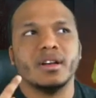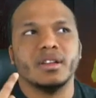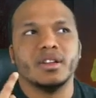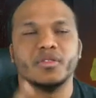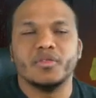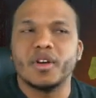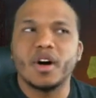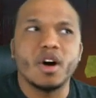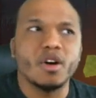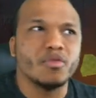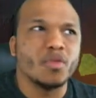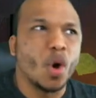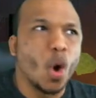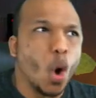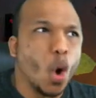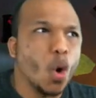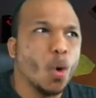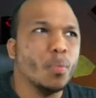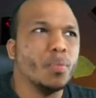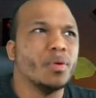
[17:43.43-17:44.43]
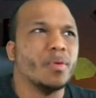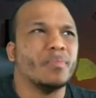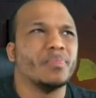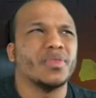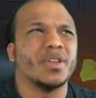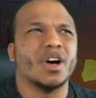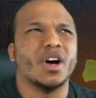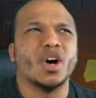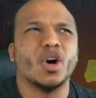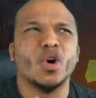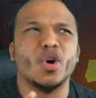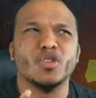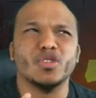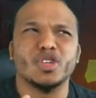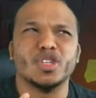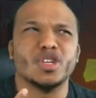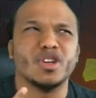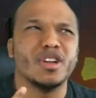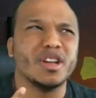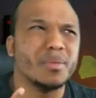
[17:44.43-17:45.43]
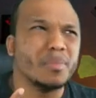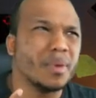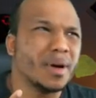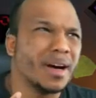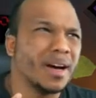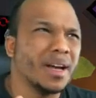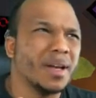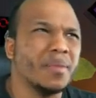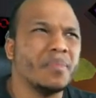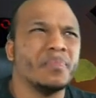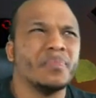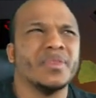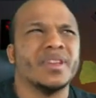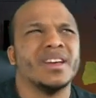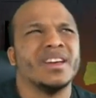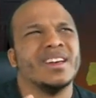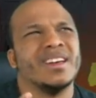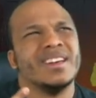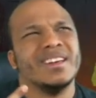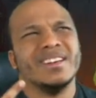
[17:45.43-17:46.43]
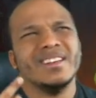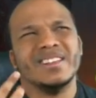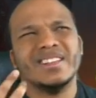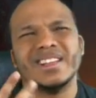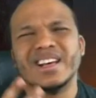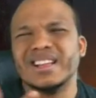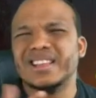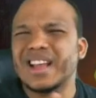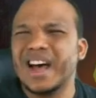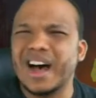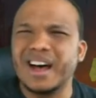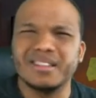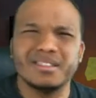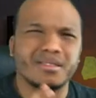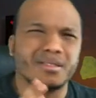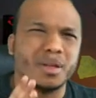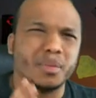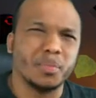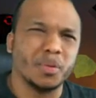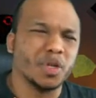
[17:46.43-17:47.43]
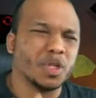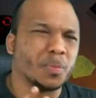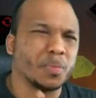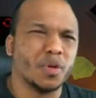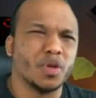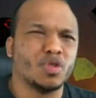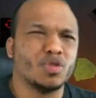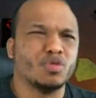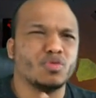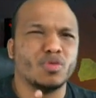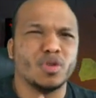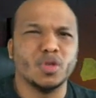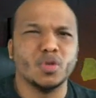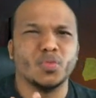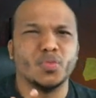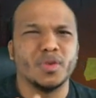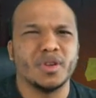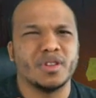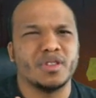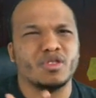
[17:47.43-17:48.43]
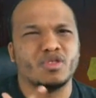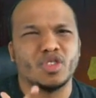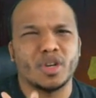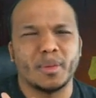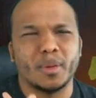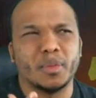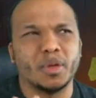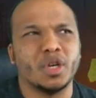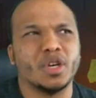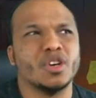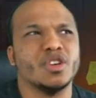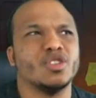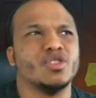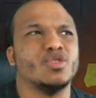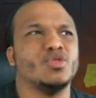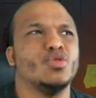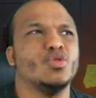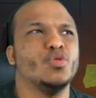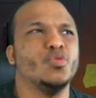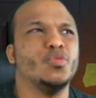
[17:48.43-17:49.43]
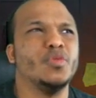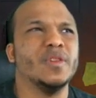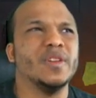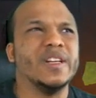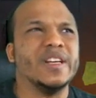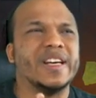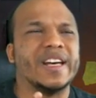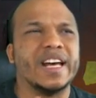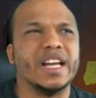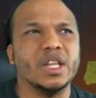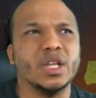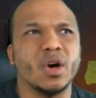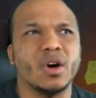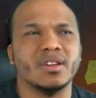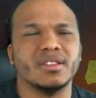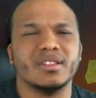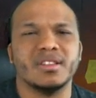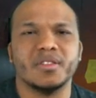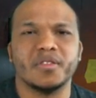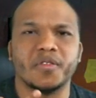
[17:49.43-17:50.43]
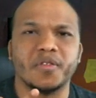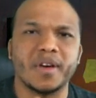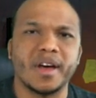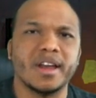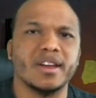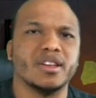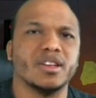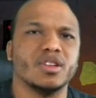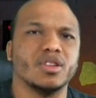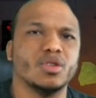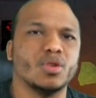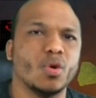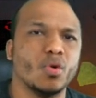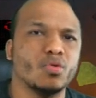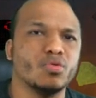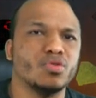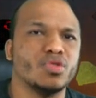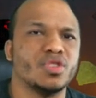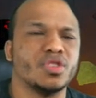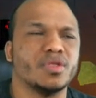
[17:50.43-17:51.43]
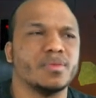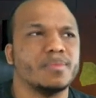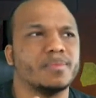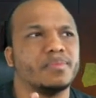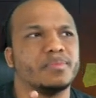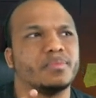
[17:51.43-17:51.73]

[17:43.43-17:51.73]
Devour of Hope, Hunter's Lullaby. They're not the best perks to run with the Trapper, because you really cannot defend those